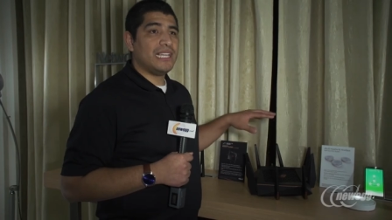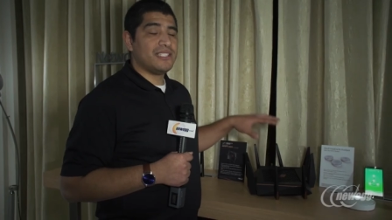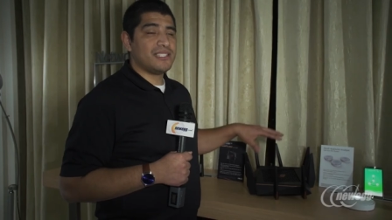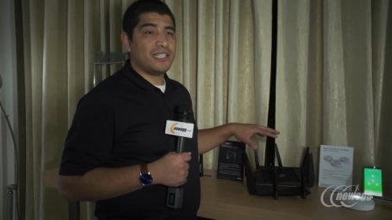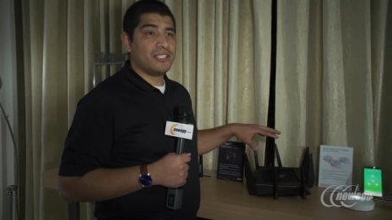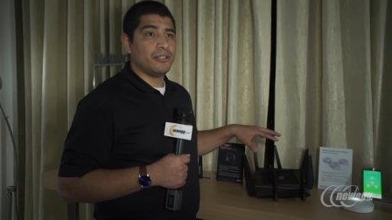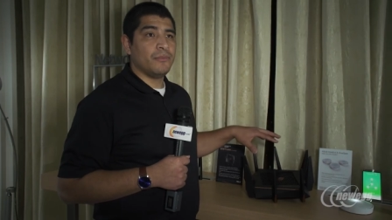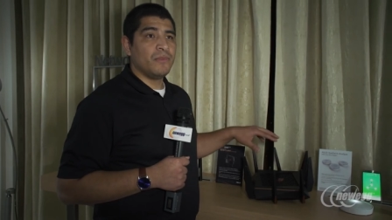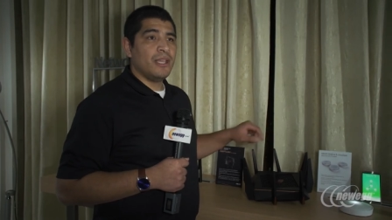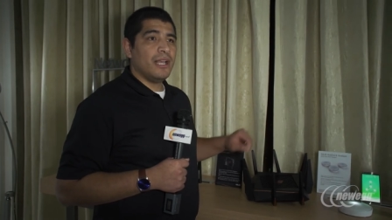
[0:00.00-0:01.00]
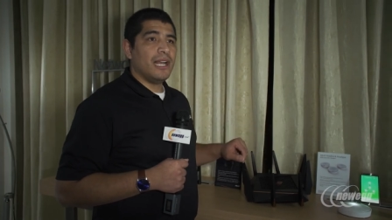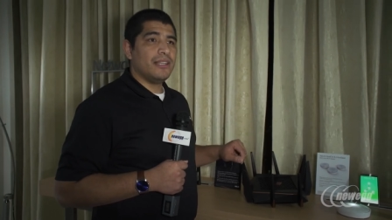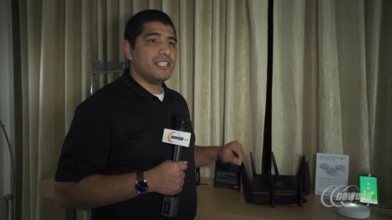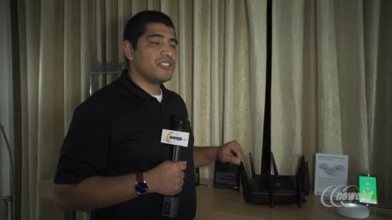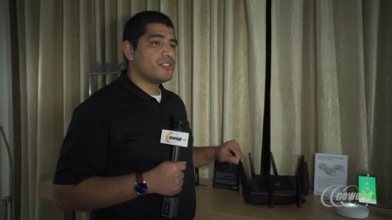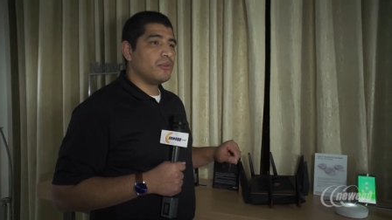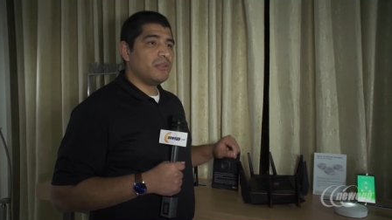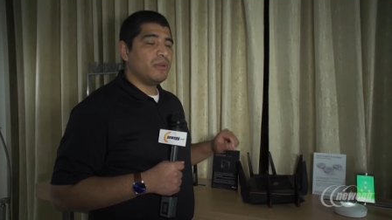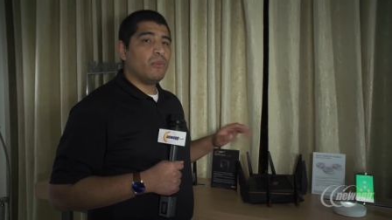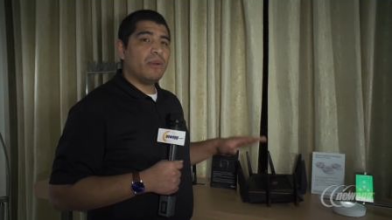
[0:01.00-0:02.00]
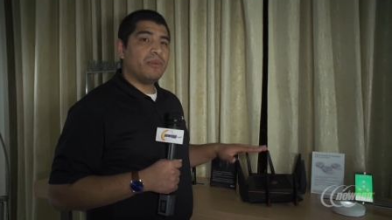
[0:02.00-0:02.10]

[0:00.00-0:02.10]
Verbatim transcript: end center. Uh, this is going to be a web